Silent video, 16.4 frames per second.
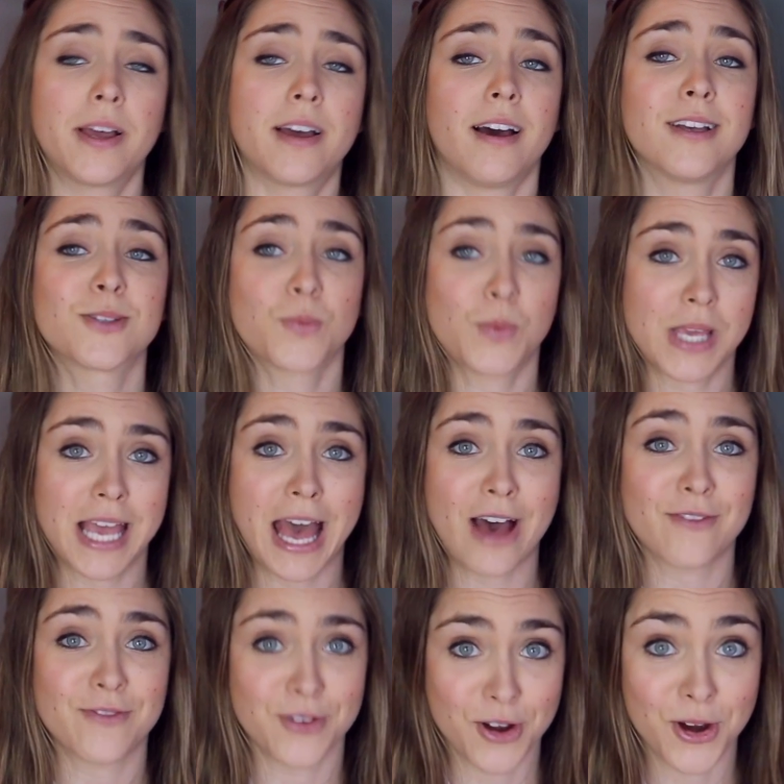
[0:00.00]
because we
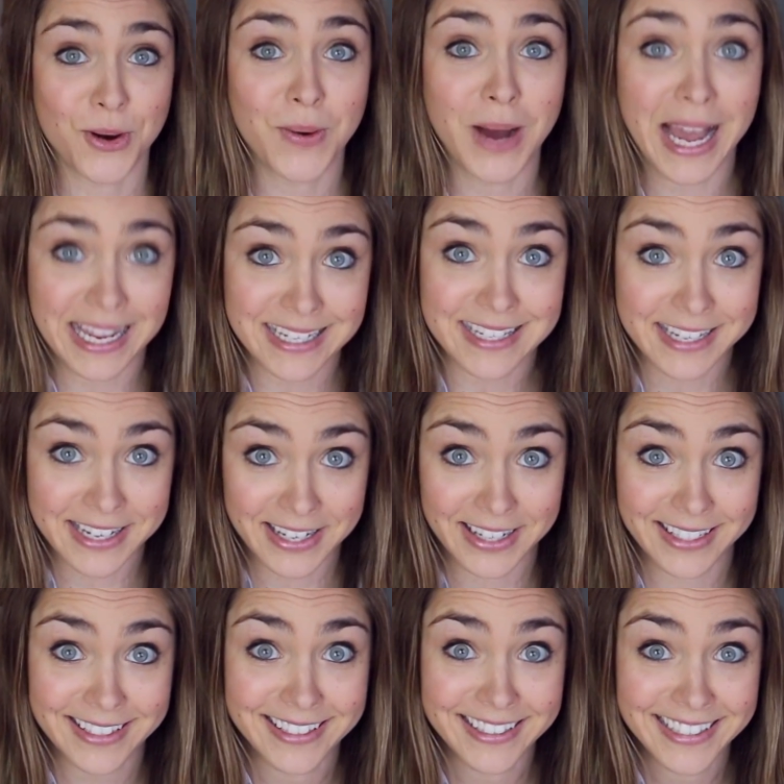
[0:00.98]
have no
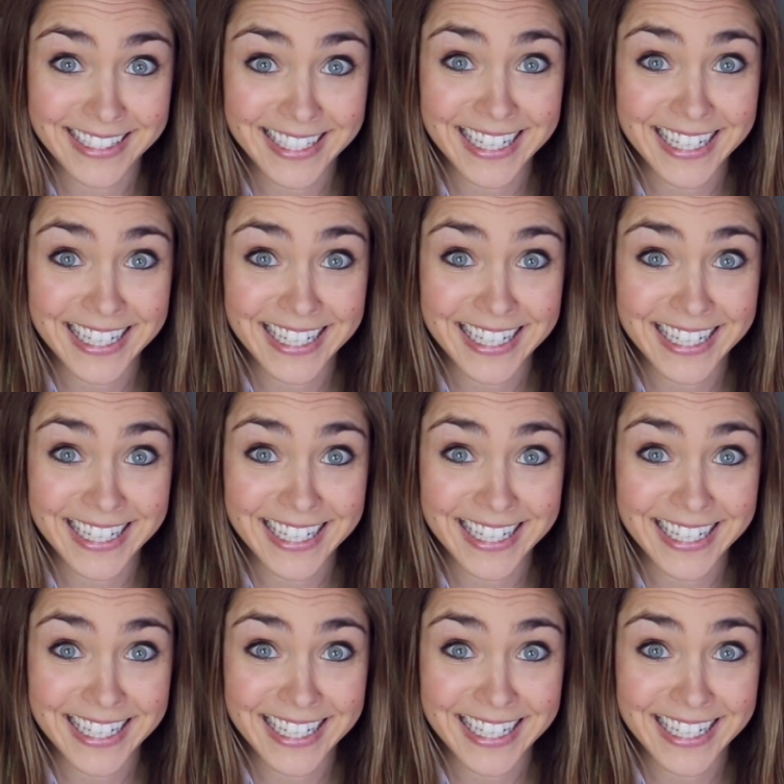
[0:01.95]
idea.